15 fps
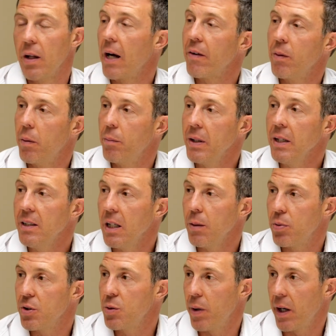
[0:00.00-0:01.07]
like from a PT
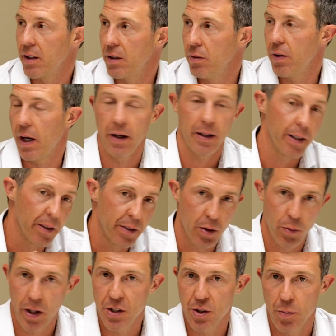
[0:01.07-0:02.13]
perspective. I'd get their
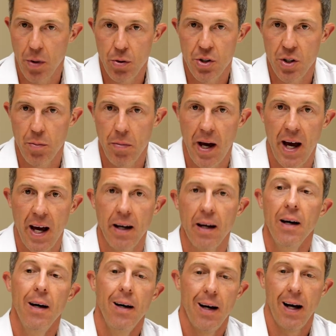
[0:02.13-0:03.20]
range of motion back.
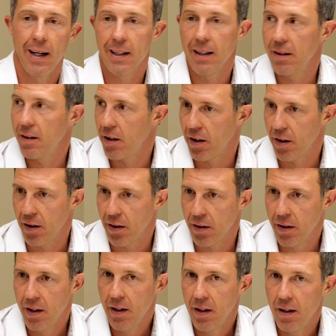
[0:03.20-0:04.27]
I'd get their
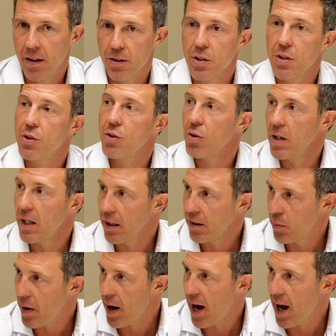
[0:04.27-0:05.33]

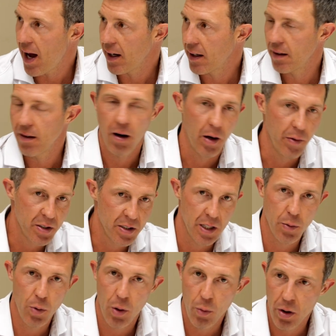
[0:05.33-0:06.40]
strength back, obviously
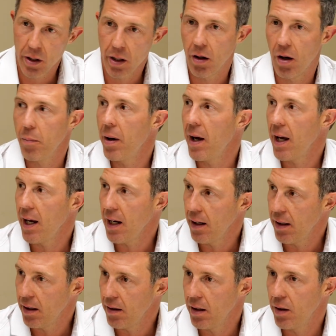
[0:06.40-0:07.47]
while working on pain
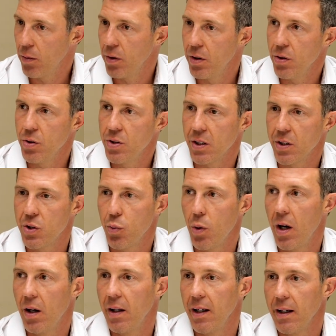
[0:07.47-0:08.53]
and reducing
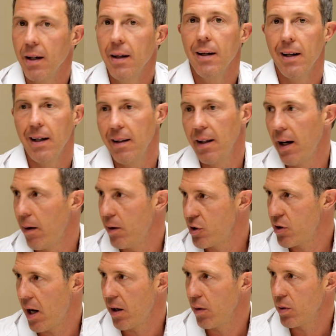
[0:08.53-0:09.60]
swelling, and then I would
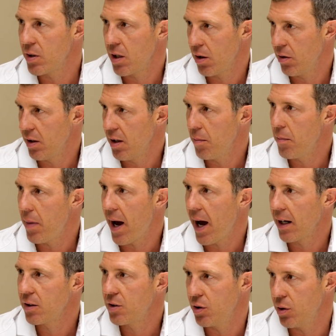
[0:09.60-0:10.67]
try to return them
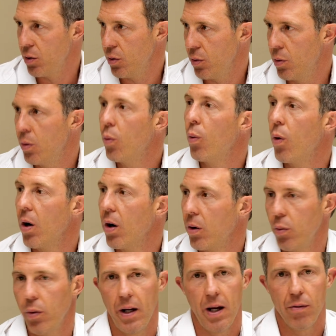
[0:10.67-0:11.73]
back to
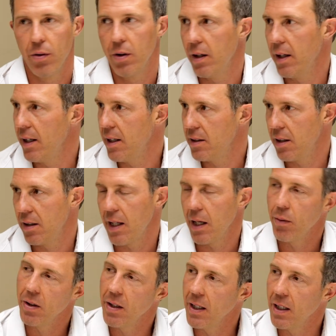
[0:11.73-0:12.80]
work, whatever it is that they
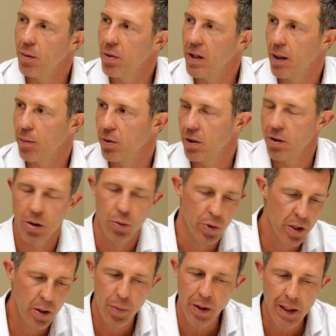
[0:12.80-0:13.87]
would need to be able to do. Would
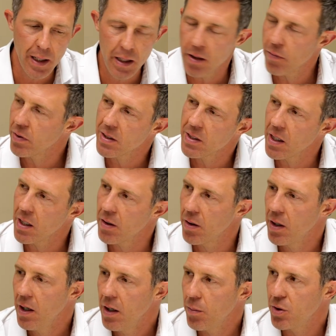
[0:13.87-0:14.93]
there be any difference there
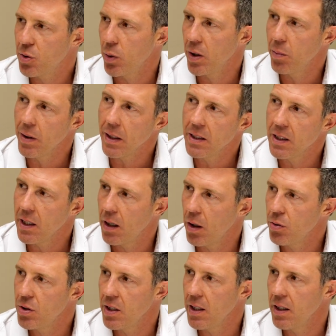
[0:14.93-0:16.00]
between PT and
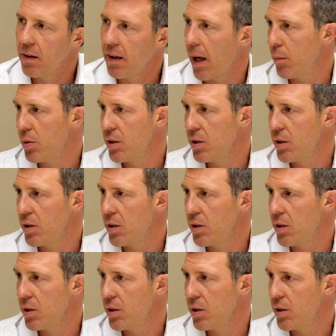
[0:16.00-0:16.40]
OT in that